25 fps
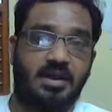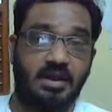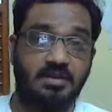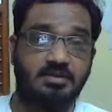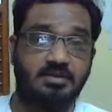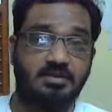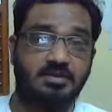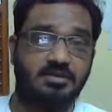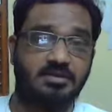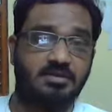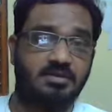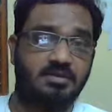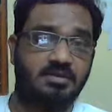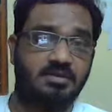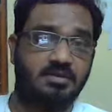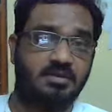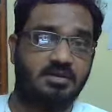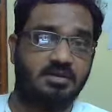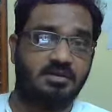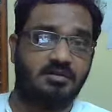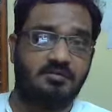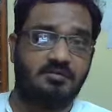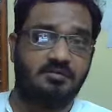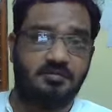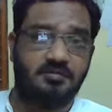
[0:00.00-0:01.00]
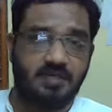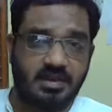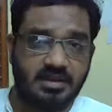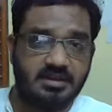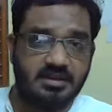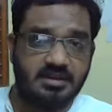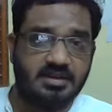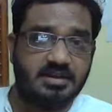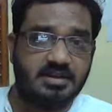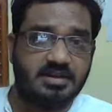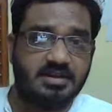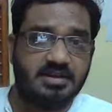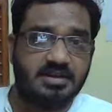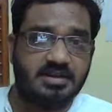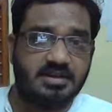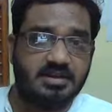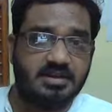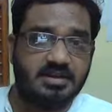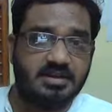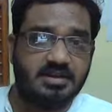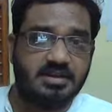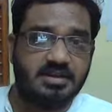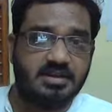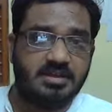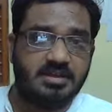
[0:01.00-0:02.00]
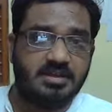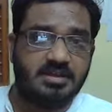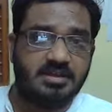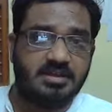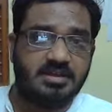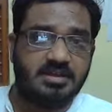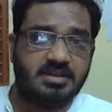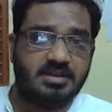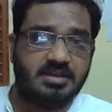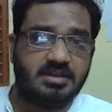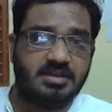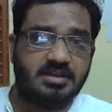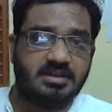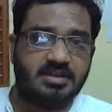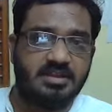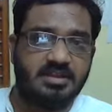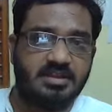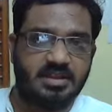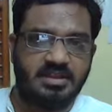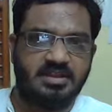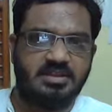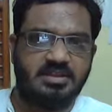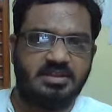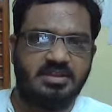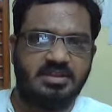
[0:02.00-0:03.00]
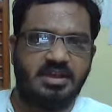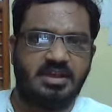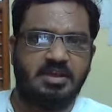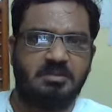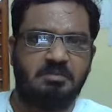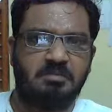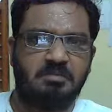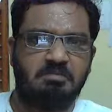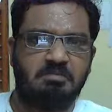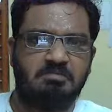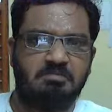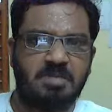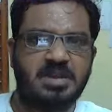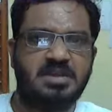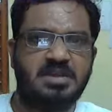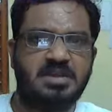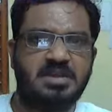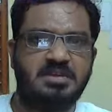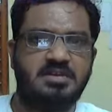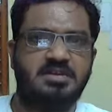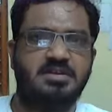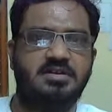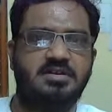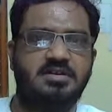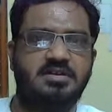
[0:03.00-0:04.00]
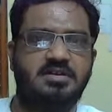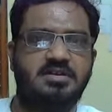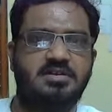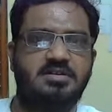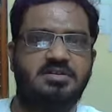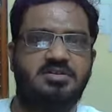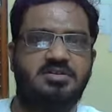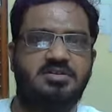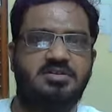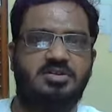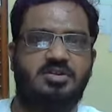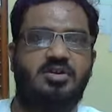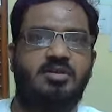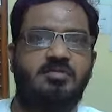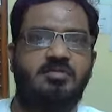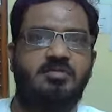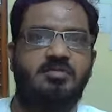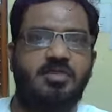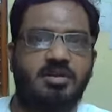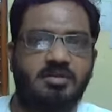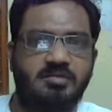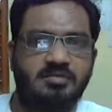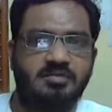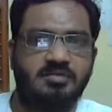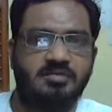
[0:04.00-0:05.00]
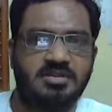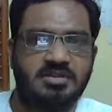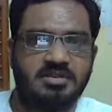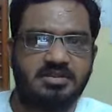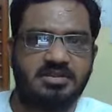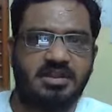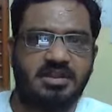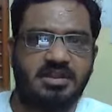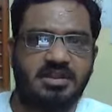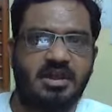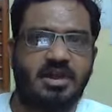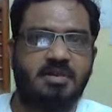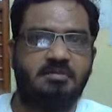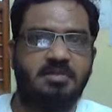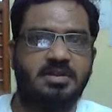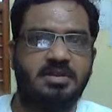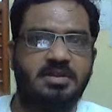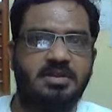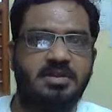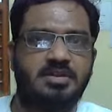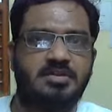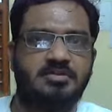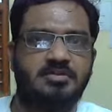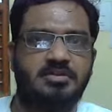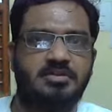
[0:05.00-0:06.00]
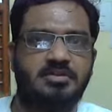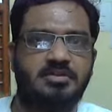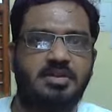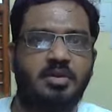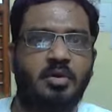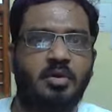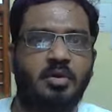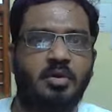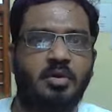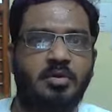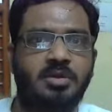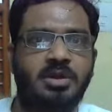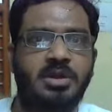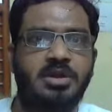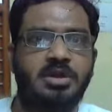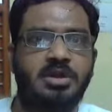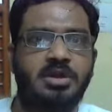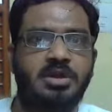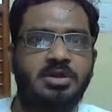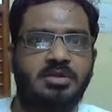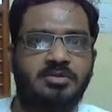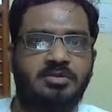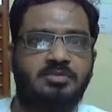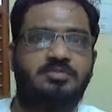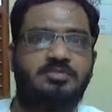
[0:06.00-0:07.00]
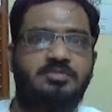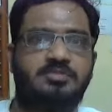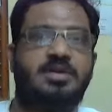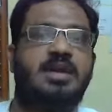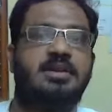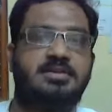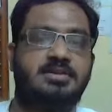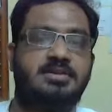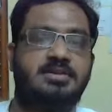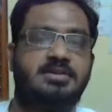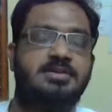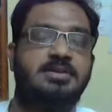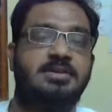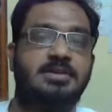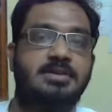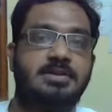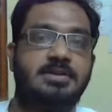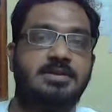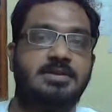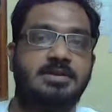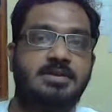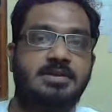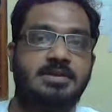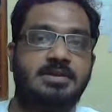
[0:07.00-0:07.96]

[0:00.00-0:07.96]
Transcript: And finally, there is a big trauma which is happening to the whole society